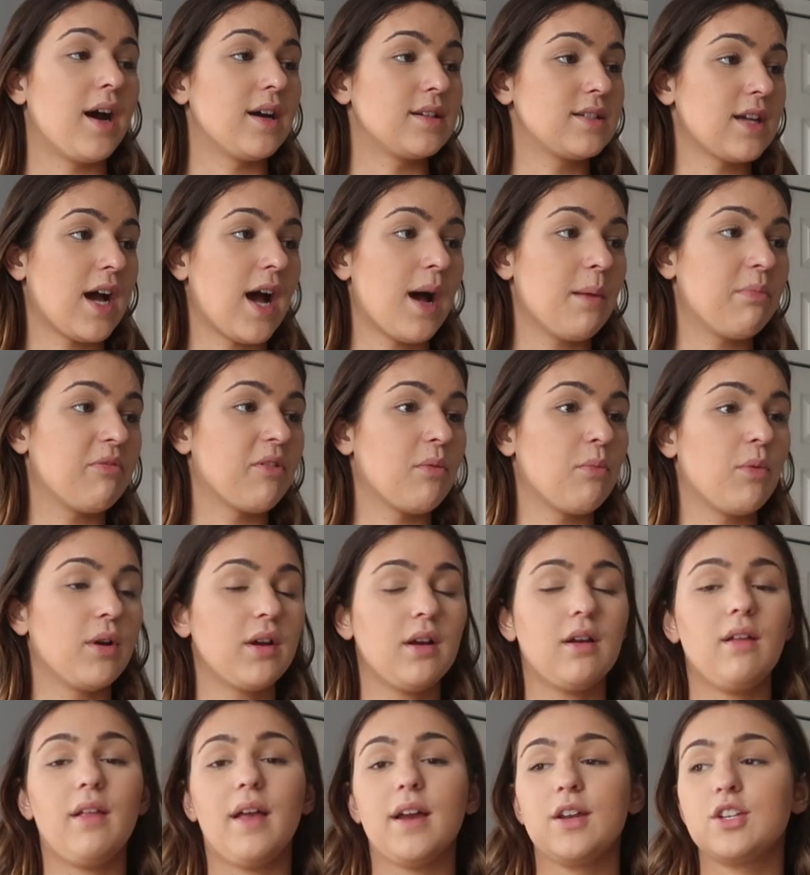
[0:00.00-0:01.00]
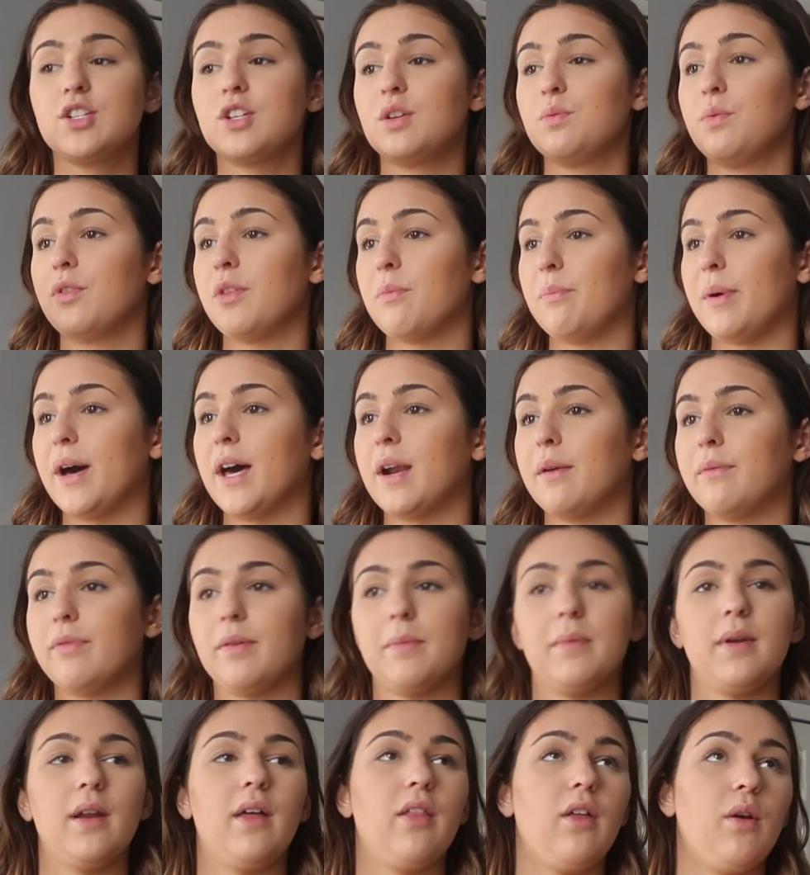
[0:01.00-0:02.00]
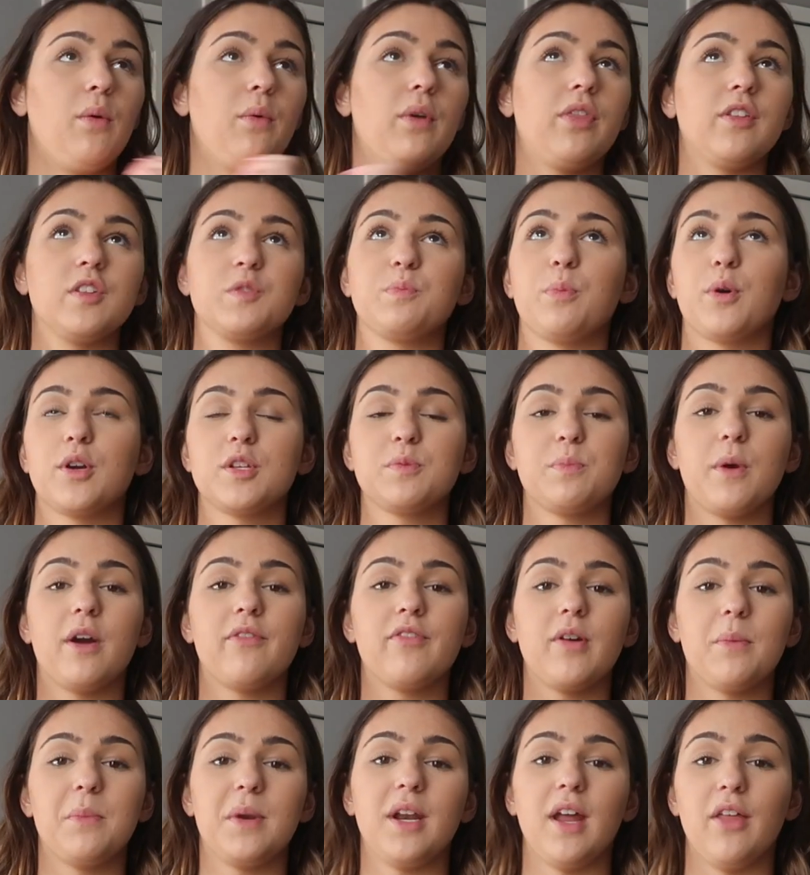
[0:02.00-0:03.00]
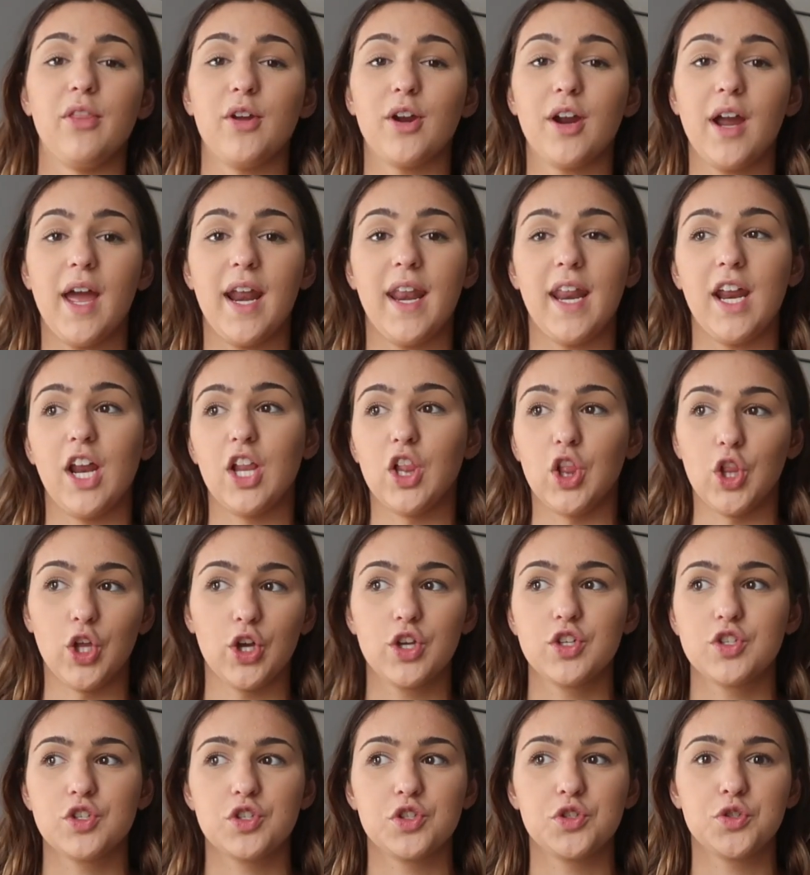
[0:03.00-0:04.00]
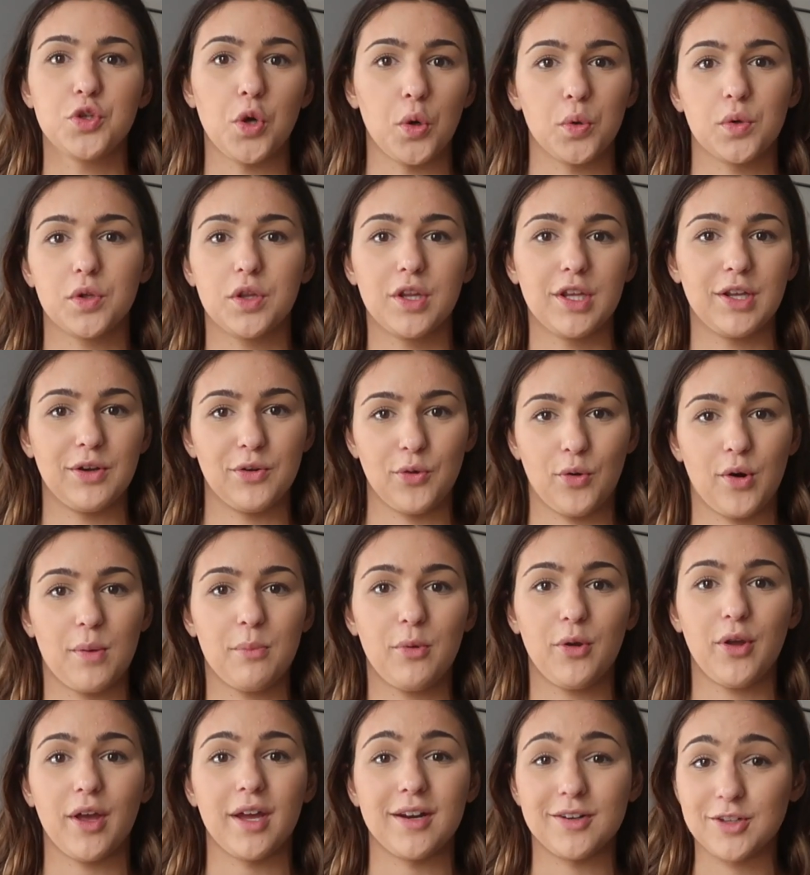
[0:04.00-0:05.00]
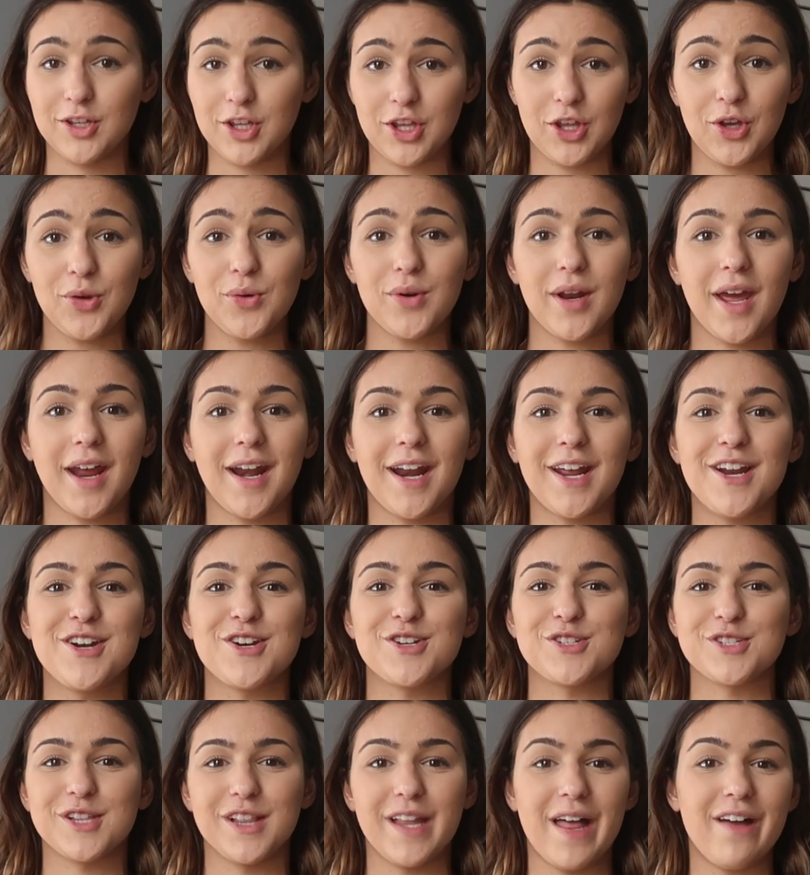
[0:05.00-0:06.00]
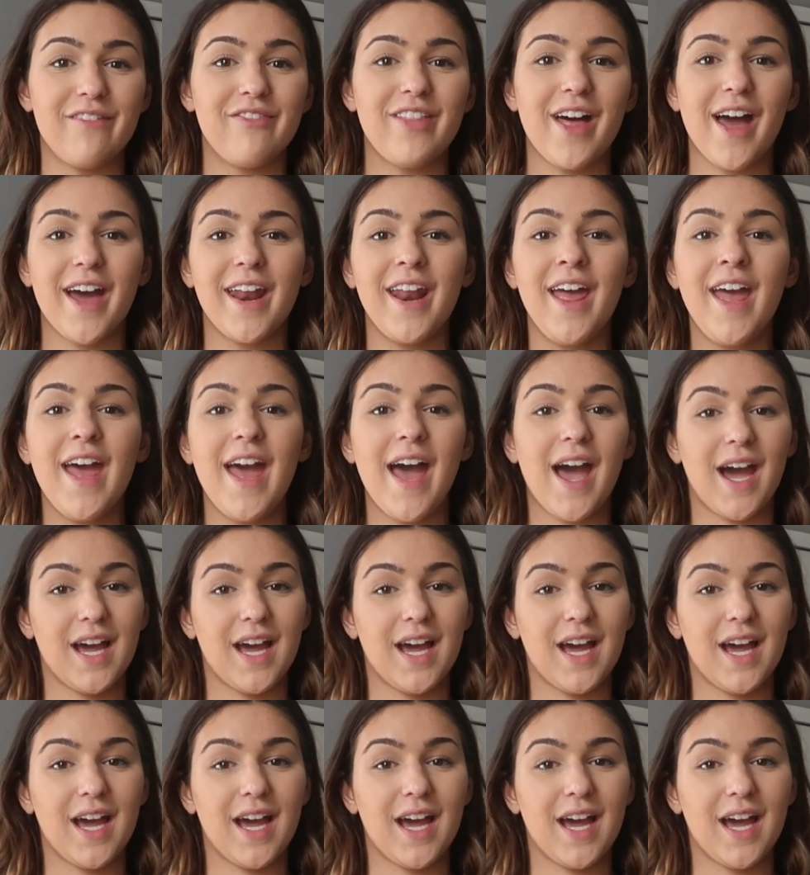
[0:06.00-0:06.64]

a top from one collection with a bottom from another with a sports bra from another, and it looks totally normal and cute. And I just love that.